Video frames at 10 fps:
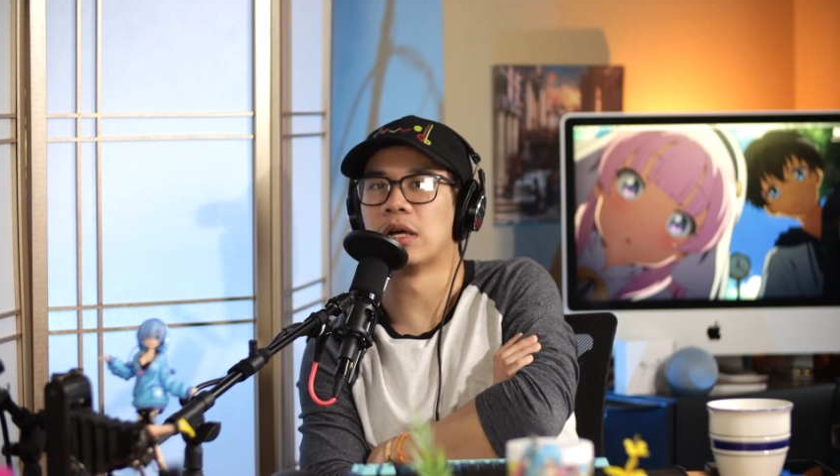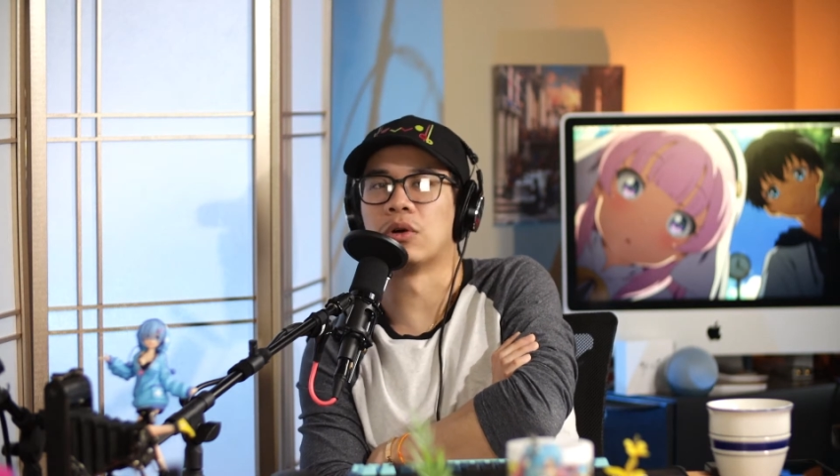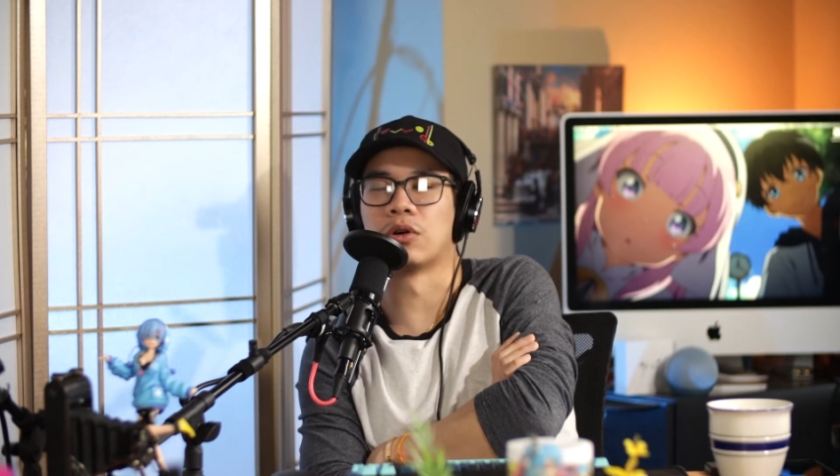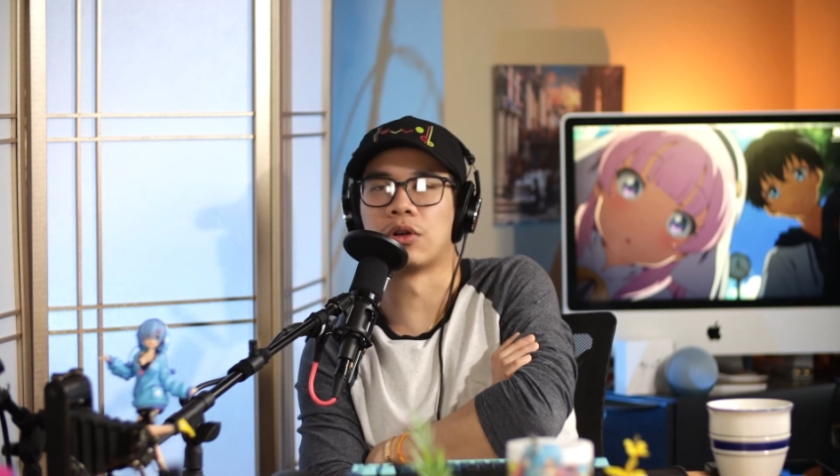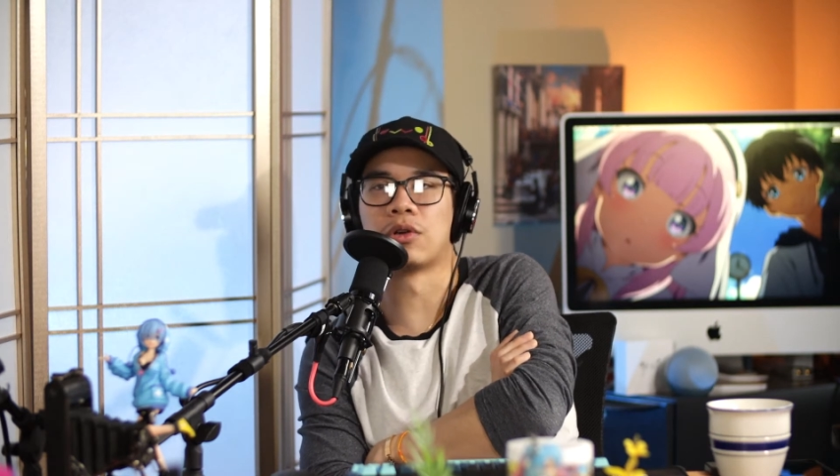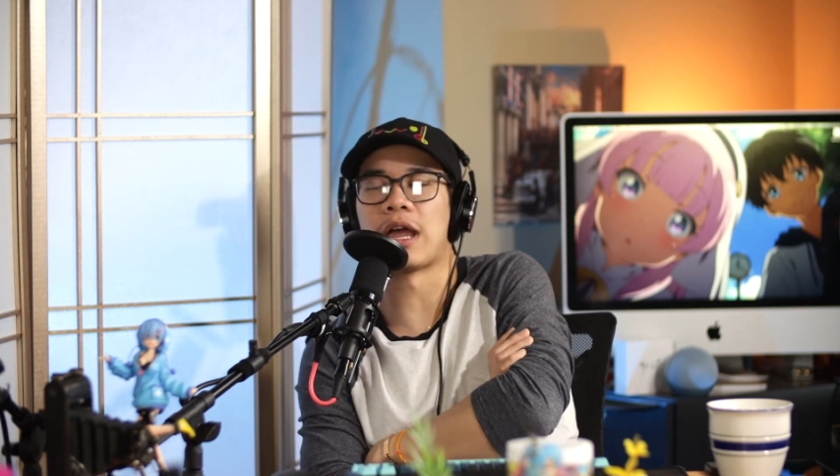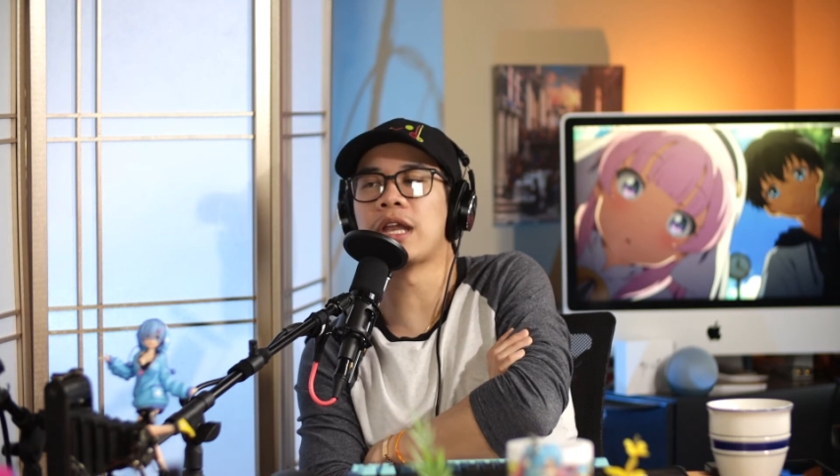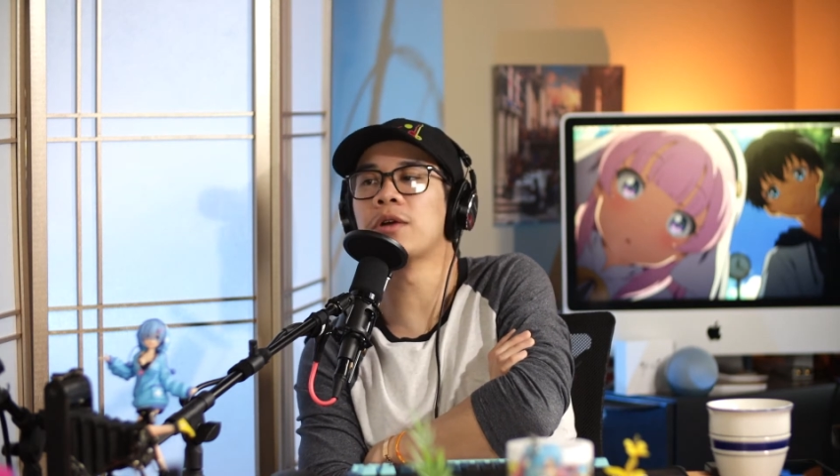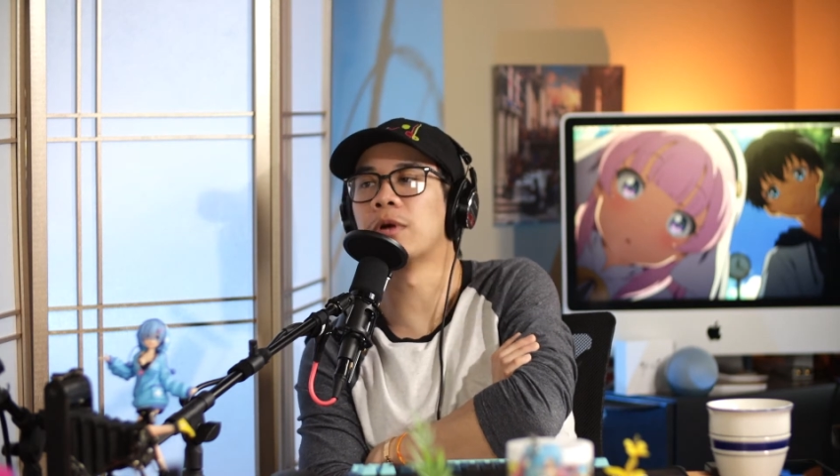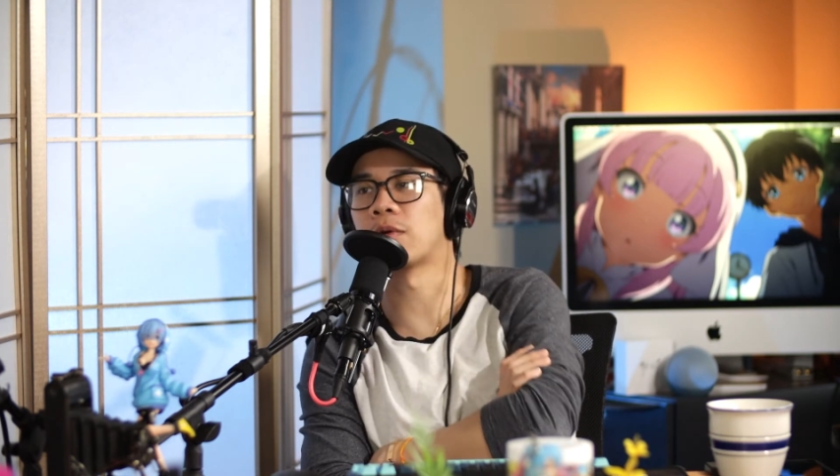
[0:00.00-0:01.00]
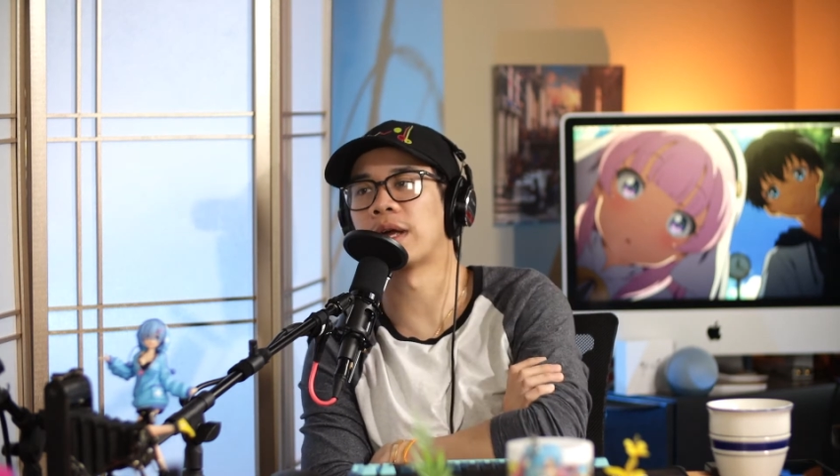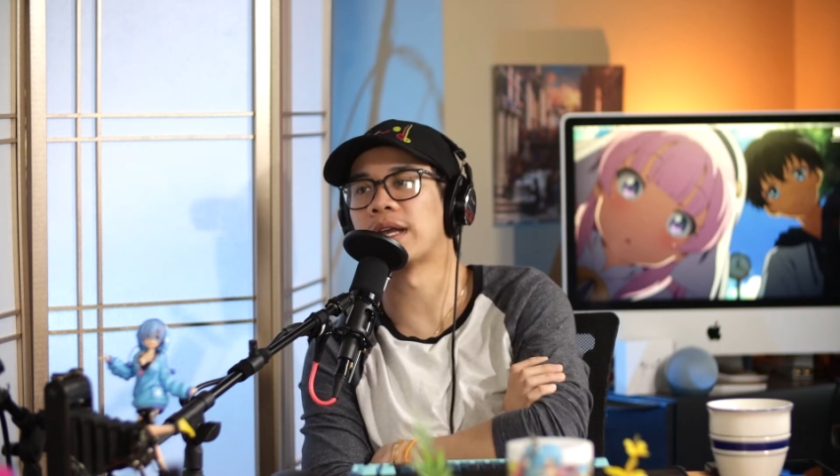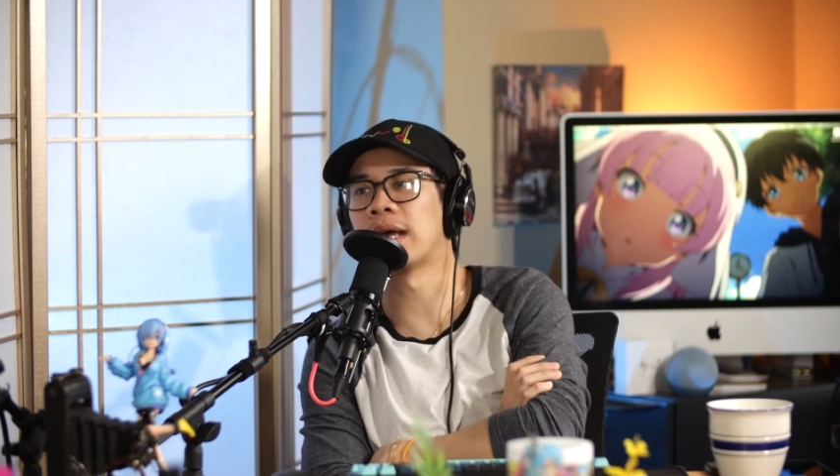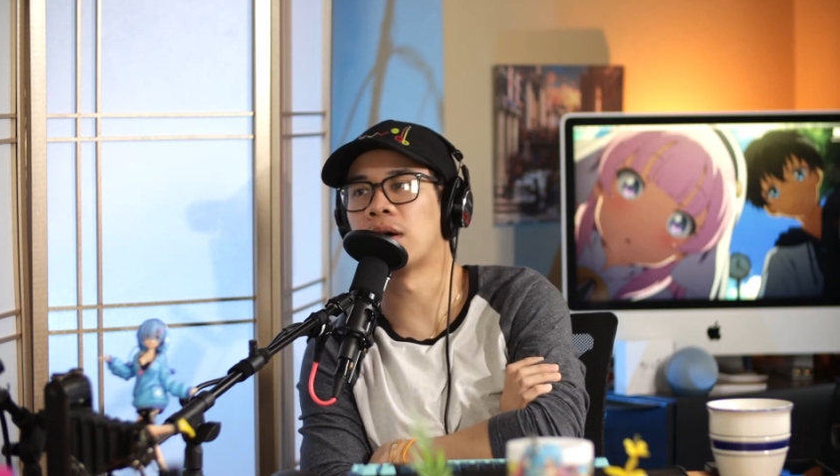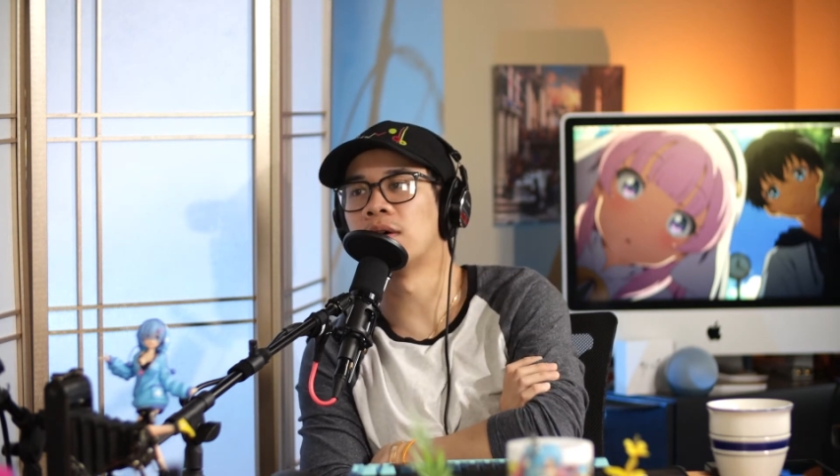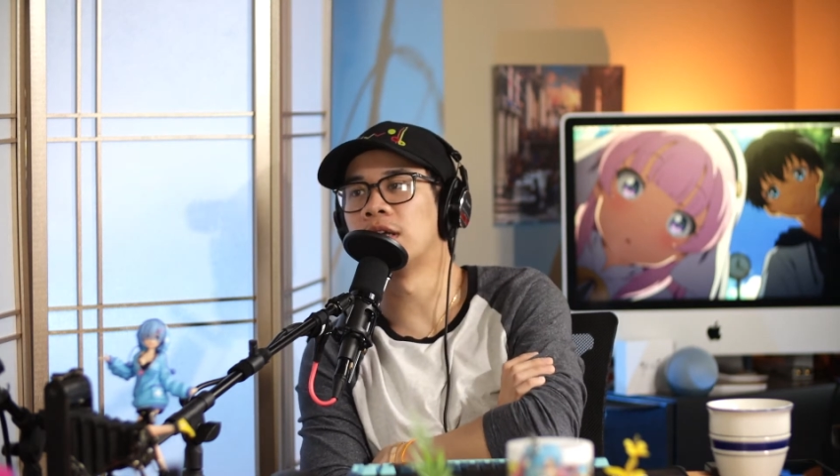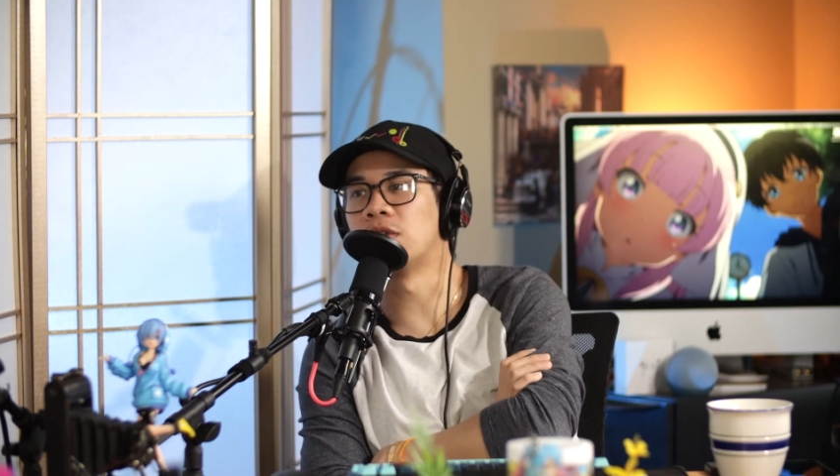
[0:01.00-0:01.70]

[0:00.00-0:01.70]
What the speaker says: or you're anywhere right now.